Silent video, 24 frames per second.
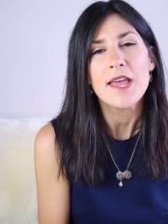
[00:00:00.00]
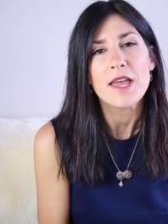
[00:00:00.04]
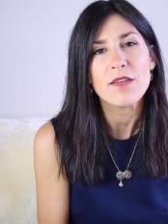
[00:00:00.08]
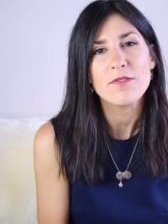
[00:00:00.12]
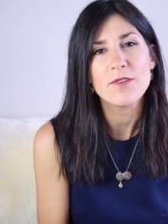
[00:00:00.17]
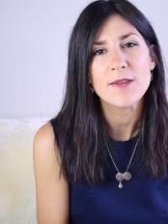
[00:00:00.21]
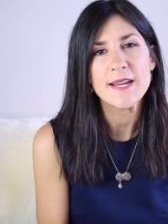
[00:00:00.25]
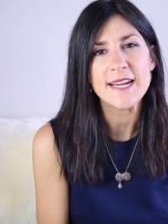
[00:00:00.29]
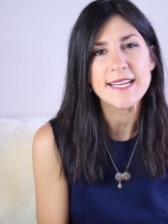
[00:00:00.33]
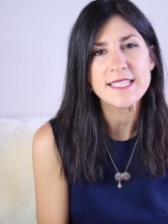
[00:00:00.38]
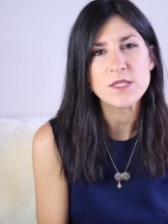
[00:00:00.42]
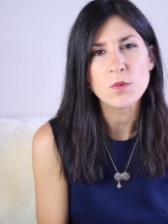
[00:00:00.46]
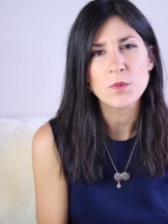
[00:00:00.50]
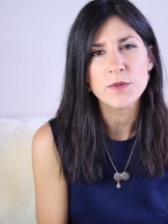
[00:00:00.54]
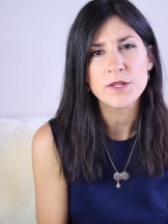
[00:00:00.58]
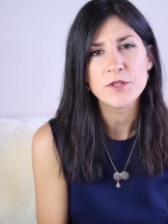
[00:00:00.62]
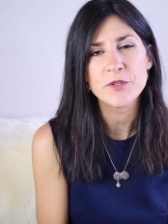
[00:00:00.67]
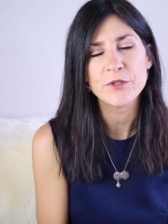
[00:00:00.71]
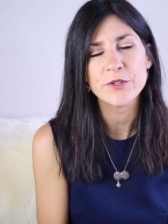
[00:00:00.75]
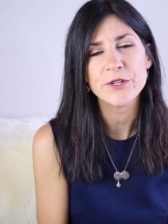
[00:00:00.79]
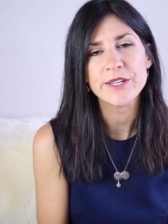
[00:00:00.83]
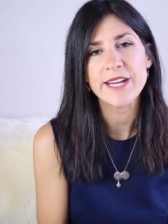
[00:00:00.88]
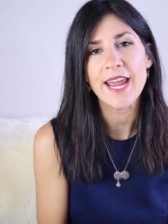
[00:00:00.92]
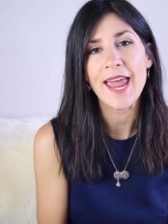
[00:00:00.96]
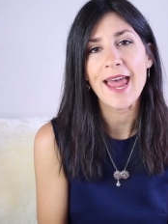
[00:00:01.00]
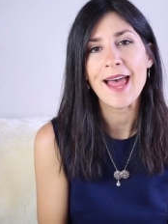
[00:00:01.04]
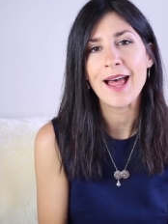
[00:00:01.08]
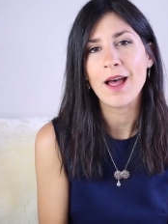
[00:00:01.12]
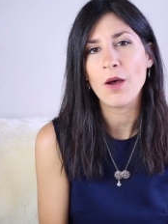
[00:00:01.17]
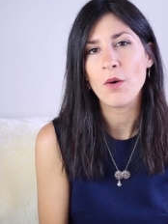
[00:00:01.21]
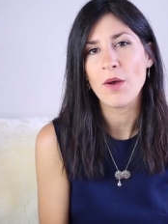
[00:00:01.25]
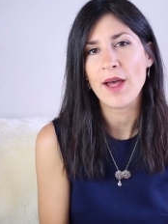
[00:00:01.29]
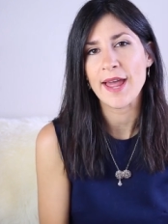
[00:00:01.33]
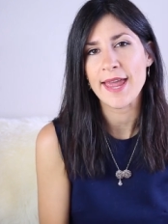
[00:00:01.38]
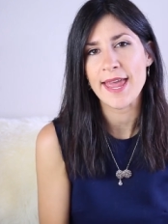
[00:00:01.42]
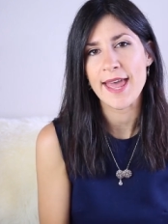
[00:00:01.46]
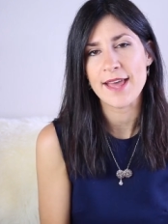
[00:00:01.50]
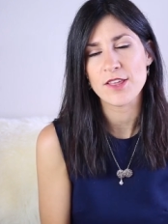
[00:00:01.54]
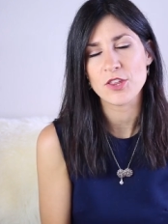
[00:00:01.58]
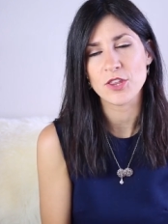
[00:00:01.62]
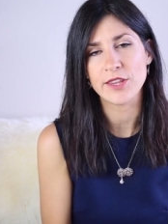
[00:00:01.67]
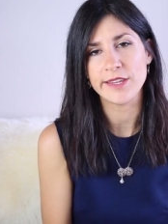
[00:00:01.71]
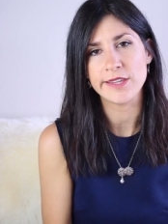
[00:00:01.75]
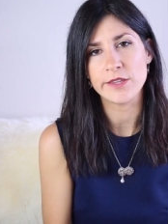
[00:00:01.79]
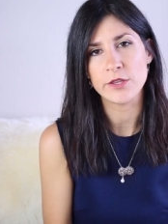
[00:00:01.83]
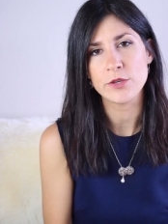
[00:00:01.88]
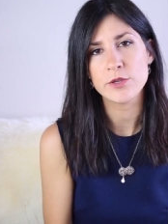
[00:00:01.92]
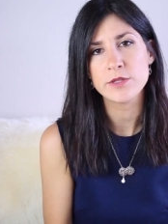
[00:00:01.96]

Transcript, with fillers: If you guys are wondering how I actually